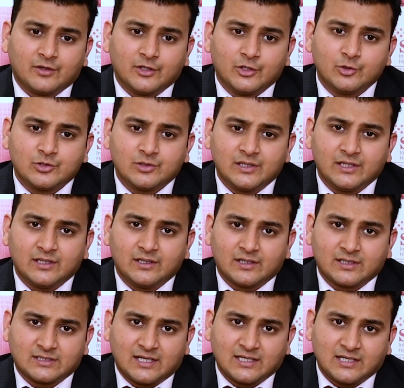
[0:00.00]
Usually,
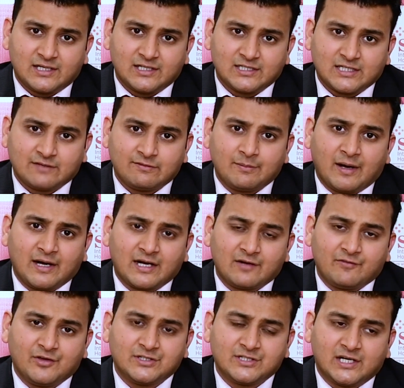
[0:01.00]
just as I discussed with
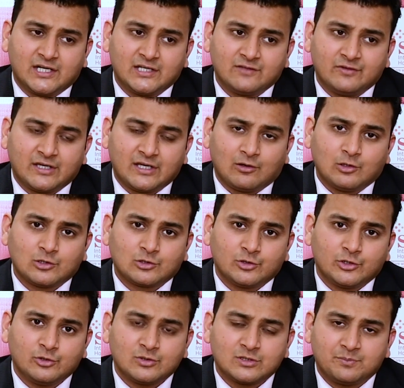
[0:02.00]
plantar fasciitis, we can
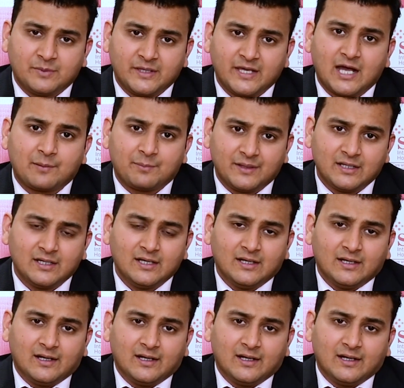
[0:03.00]
also use PRP,